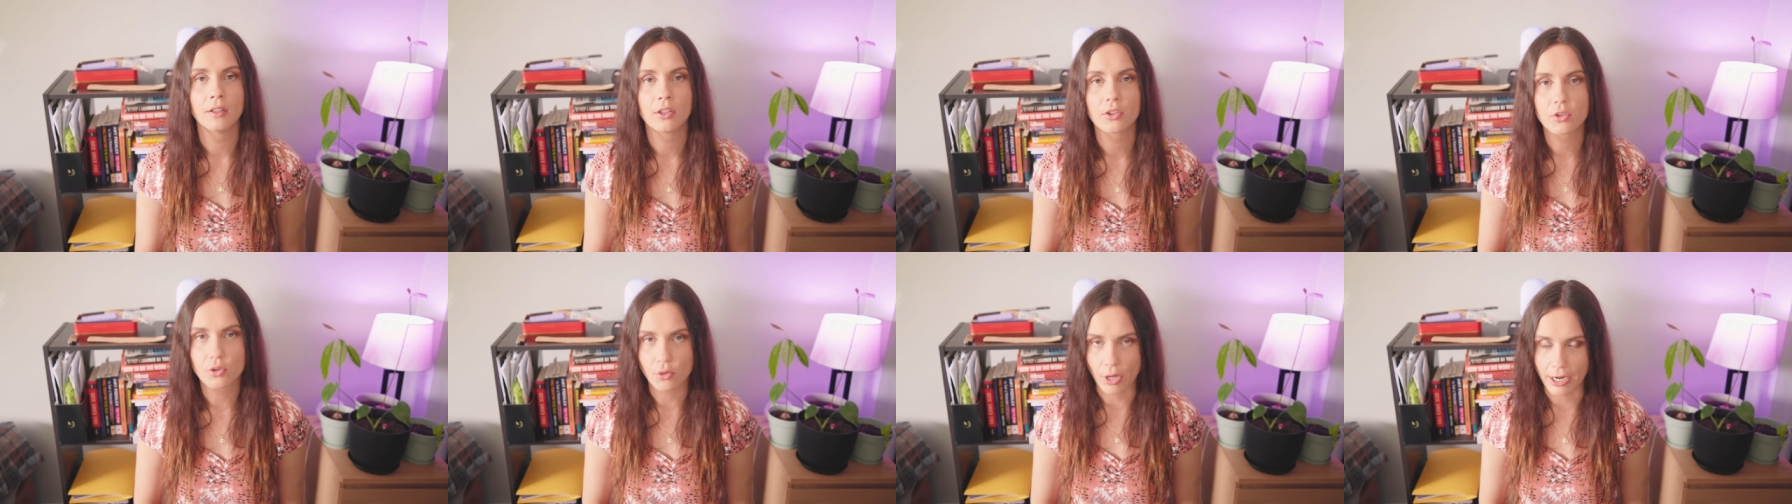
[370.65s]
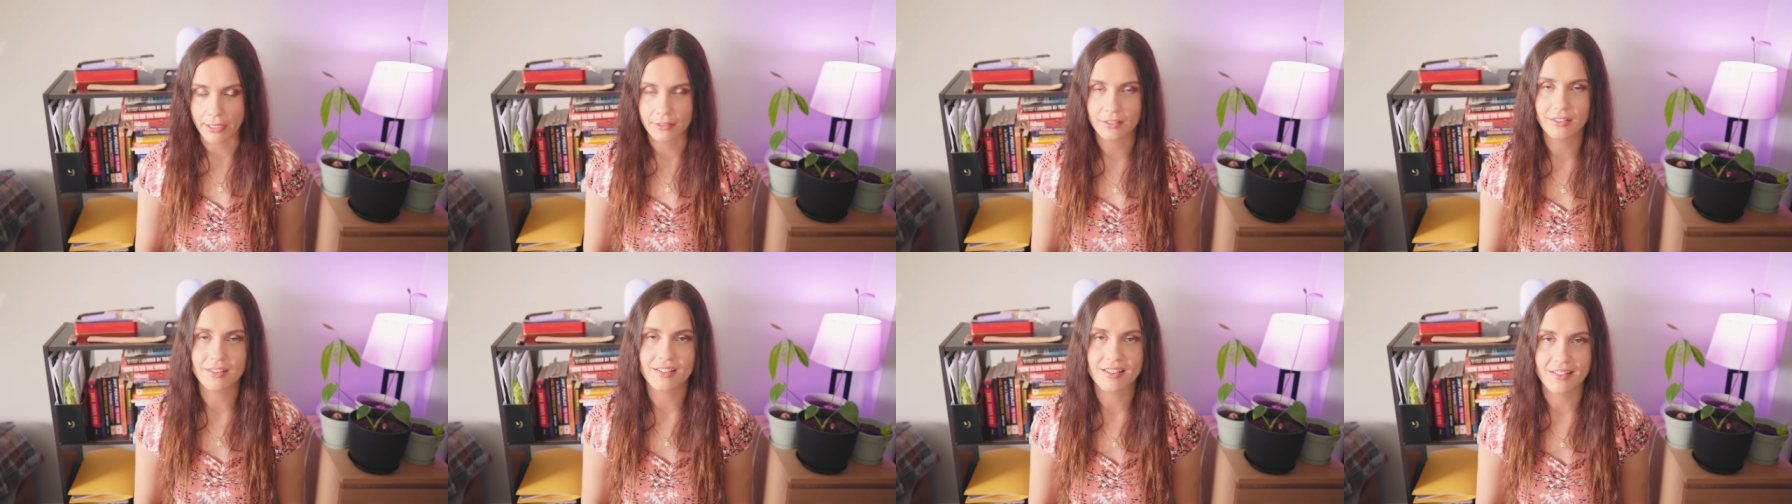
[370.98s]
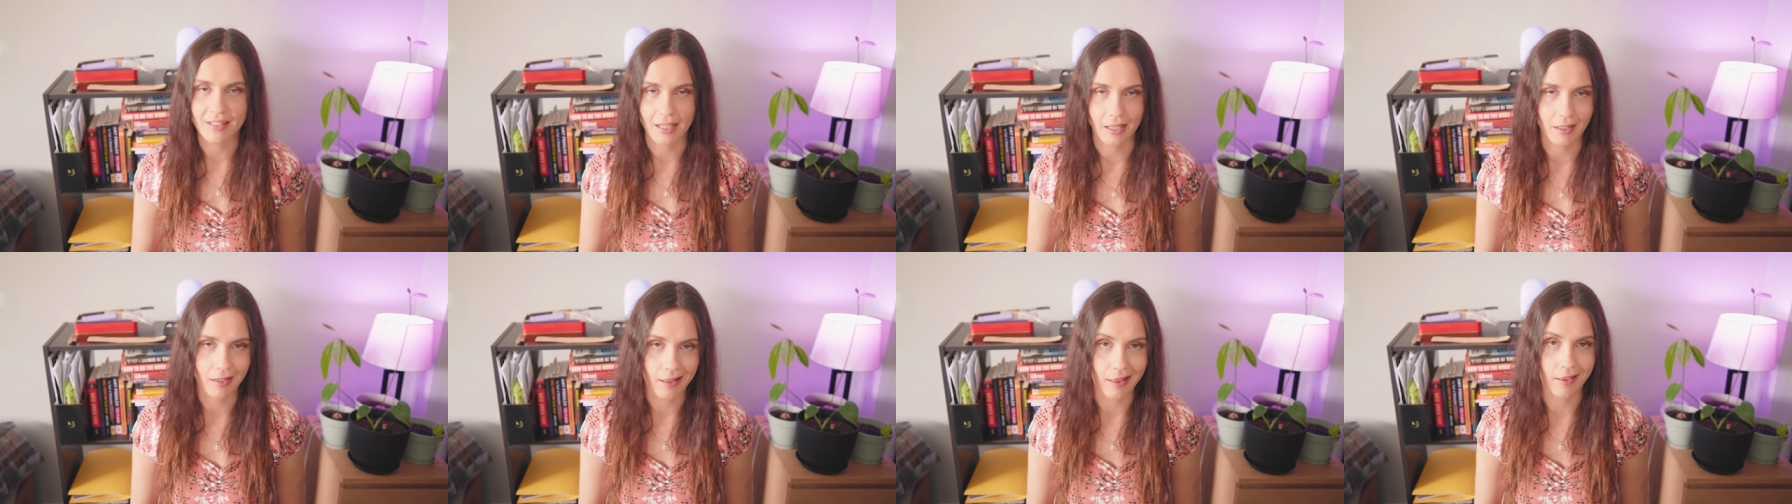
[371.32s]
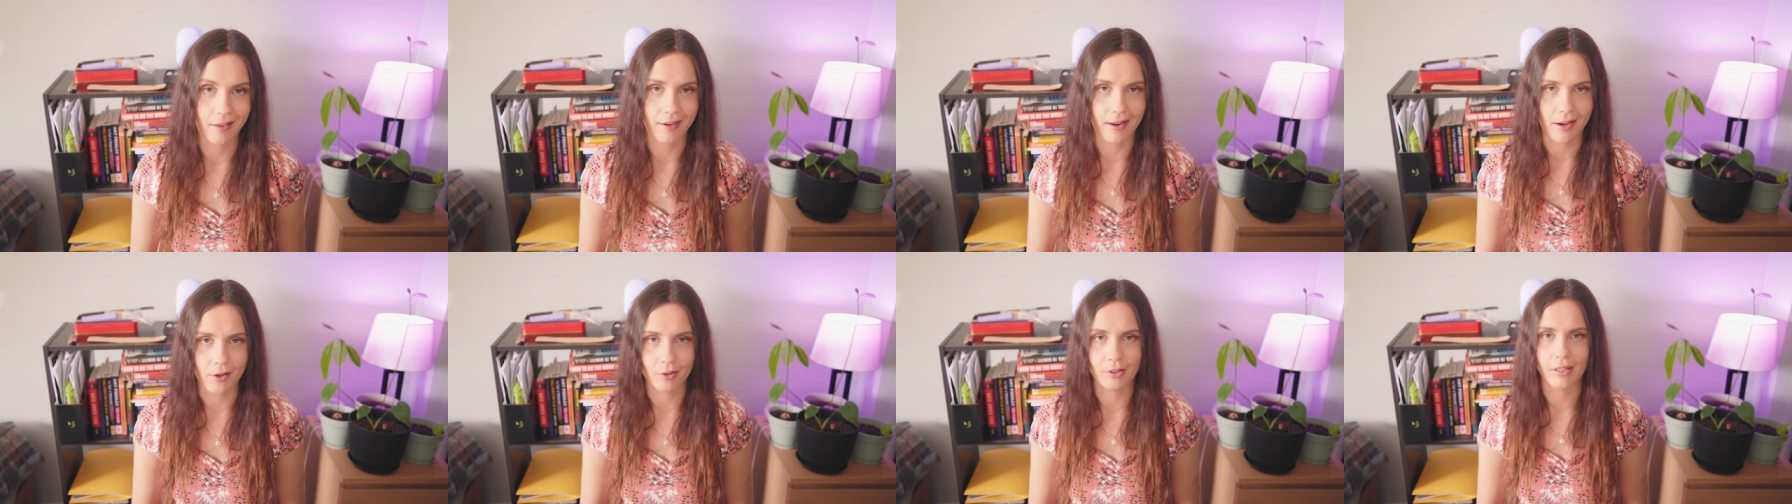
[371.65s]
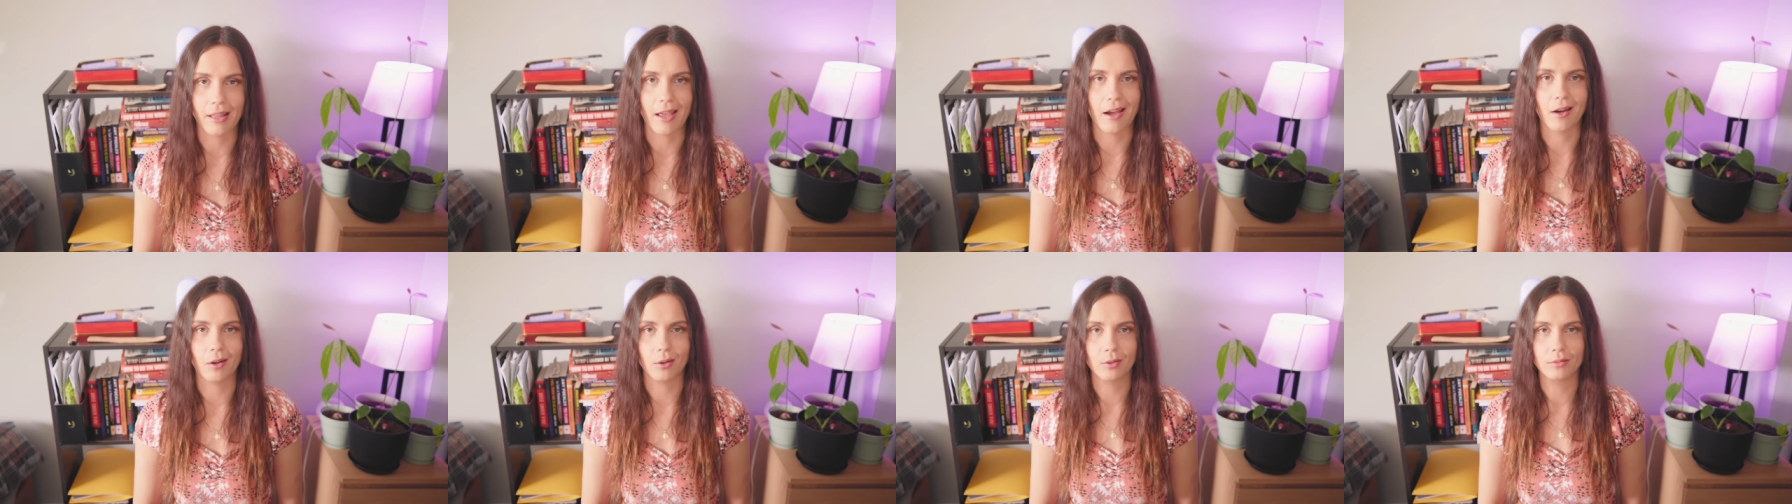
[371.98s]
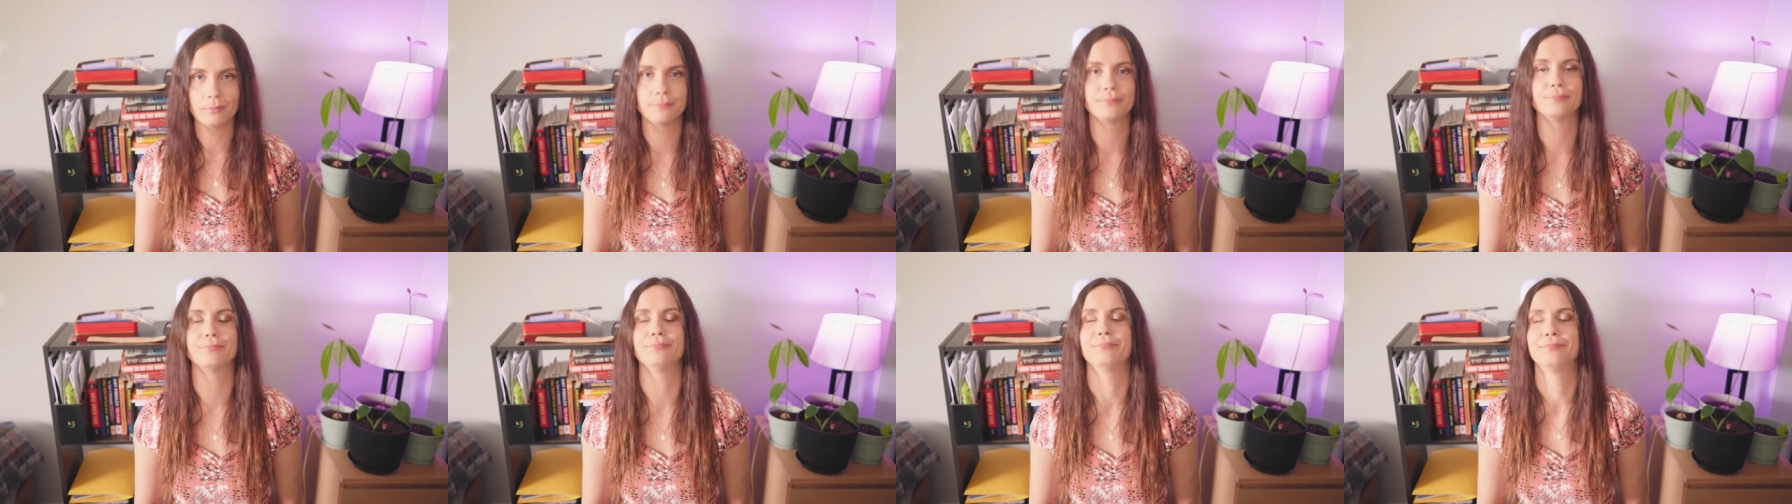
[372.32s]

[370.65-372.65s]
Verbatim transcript: trying to say that out loud,